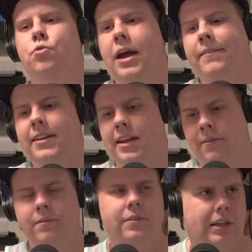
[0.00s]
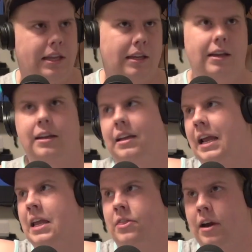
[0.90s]
drafted him,
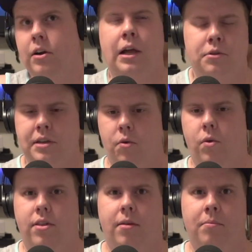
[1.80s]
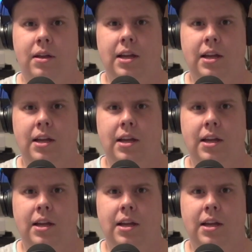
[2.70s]
and they're now set with him.